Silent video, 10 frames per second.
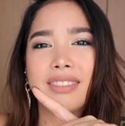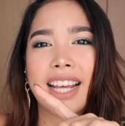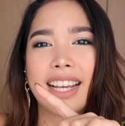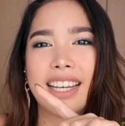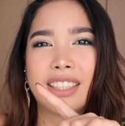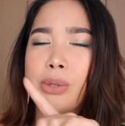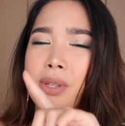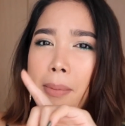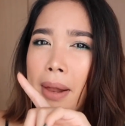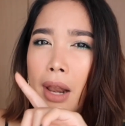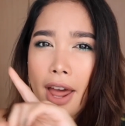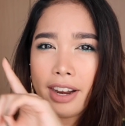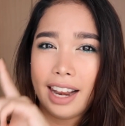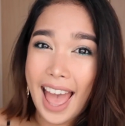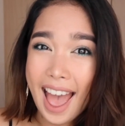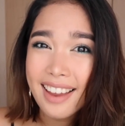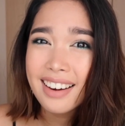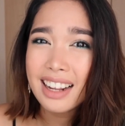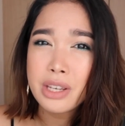Like, it uses up a lot of land,